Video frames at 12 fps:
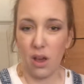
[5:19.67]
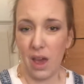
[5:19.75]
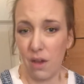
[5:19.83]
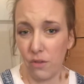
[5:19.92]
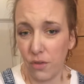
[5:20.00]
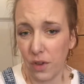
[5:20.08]

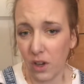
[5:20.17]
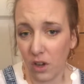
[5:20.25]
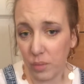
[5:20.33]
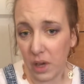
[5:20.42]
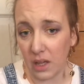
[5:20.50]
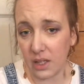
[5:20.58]
Everything
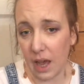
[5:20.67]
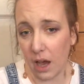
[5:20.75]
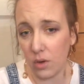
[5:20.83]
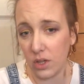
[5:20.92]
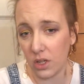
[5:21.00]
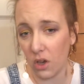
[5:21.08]
I've picked
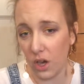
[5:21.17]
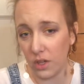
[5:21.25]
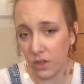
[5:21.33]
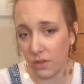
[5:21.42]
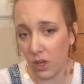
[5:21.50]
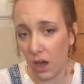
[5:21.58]
out is
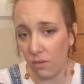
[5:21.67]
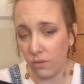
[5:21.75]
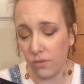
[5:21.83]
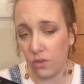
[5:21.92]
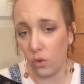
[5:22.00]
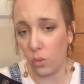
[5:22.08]
kind of
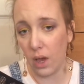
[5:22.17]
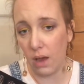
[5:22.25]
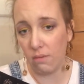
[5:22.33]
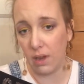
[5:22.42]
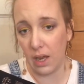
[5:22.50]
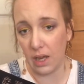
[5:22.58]
comfort wear,
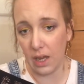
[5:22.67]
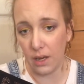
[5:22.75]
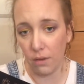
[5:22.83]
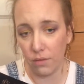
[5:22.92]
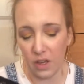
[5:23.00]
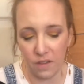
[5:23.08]
really.
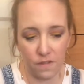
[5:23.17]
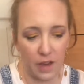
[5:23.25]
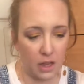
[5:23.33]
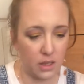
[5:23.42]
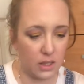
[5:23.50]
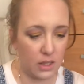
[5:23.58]
Nothing
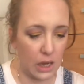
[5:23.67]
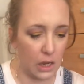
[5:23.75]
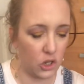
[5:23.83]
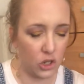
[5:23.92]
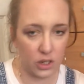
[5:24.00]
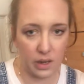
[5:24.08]
fancy,
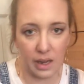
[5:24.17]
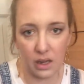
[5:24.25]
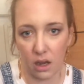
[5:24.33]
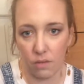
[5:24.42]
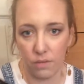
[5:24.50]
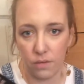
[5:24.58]
it's just like
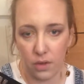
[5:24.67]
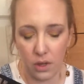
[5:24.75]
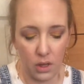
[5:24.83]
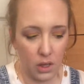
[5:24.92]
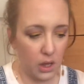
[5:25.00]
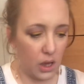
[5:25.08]

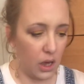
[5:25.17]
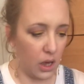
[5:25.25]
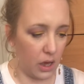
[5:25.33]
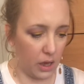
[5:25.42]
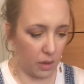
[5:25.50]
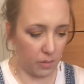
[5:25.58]
comfort.
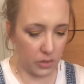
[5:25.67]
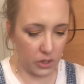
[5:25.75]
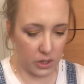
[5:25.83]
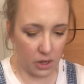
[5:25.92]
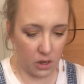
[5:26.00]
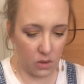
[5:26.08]

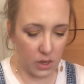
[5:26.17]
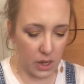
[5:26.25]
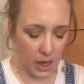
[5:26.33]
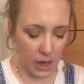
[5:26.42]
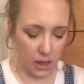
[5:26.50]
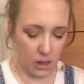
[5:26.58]
So
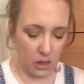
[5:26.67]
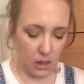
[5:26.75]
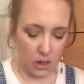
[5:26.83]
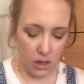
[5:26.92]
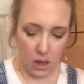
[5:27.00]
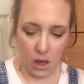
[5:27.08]
yeah.
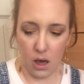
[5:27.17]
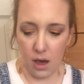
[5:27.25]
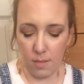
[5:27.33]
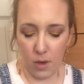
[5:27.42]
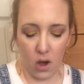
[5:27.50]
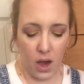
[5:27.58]

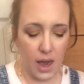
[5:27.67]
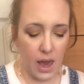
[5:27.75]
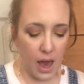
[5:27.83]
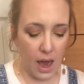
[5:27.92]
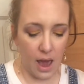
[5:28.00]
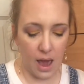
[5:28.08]
I
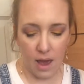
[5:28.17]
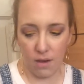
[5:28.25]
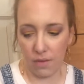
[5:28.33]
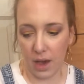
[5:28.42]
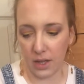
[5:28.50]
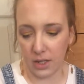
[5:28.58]

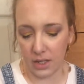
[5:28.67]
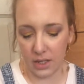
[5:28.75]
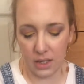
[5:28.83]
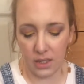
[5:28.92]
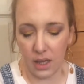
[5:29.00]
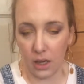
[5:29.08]
have had a
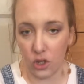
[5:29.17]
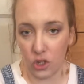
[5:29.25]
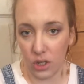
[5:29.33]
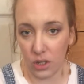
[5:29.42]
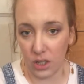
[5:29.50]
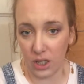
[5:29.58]

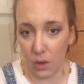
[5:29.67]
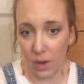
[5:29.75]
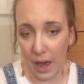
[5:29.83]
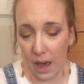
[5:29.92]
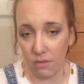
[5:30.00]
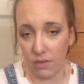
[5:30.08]
C-section, so I
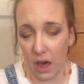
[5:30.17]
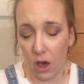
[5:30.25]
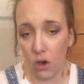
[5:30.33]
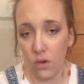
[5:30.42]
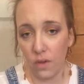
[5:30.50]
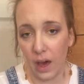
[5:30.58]
have that
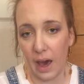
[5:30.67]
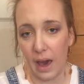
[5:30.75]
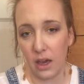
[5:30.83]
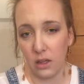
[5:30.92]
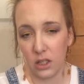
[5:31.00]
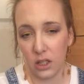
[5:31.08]

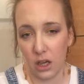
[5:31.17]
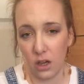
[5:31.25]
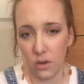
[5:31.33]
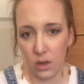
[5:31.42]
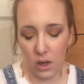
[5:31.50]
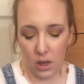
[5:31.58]
overhang, so